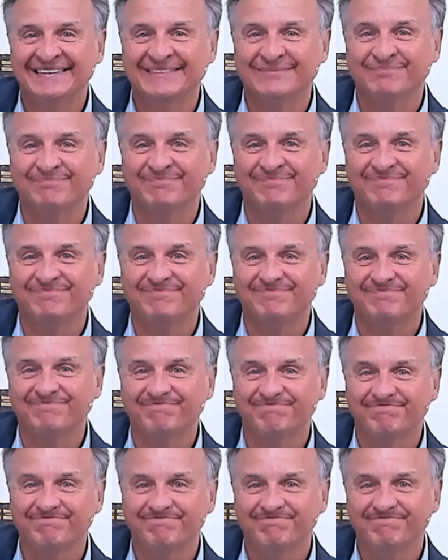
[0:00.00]

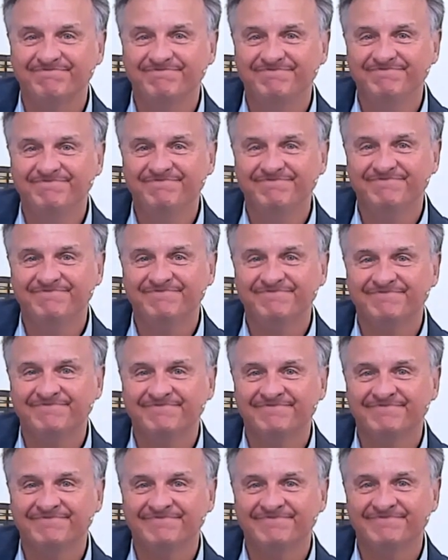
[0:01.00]

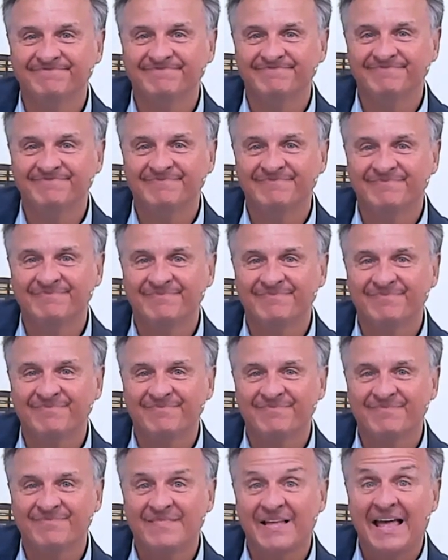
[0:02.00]

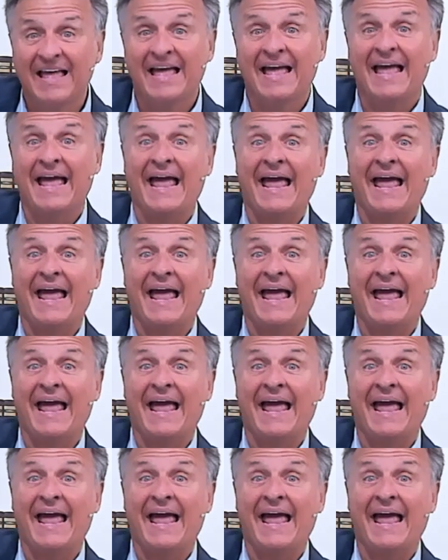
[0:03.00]
(no one is talking)